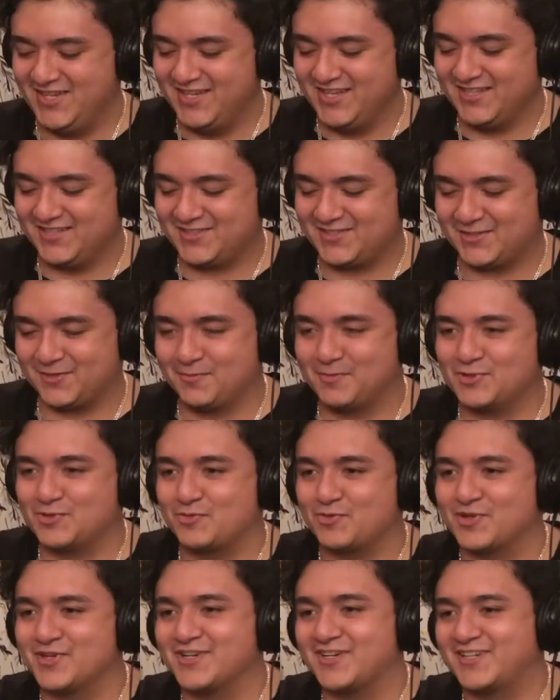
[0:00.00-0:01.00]
It's so much
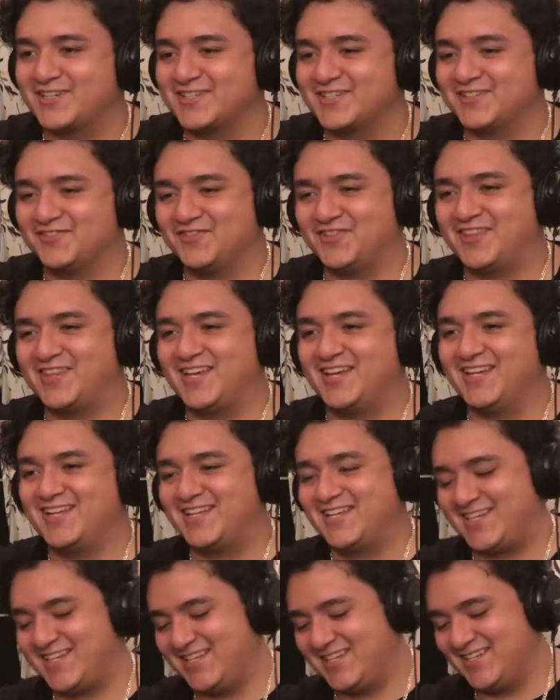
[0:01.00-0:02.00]
work just for
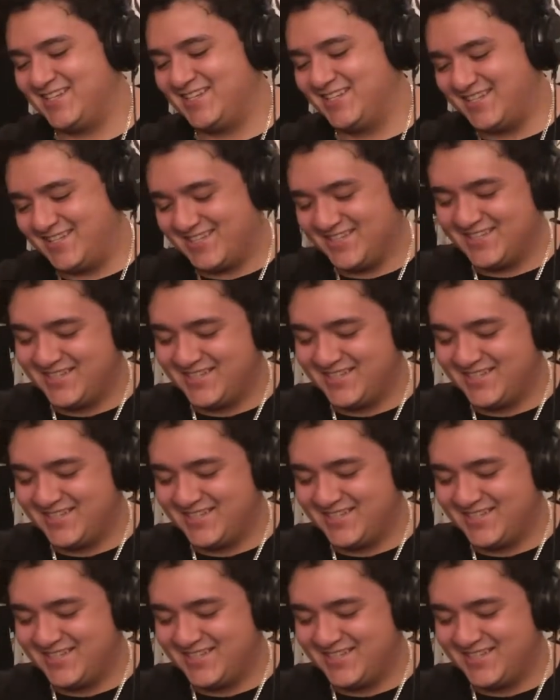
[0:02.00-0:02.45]
that.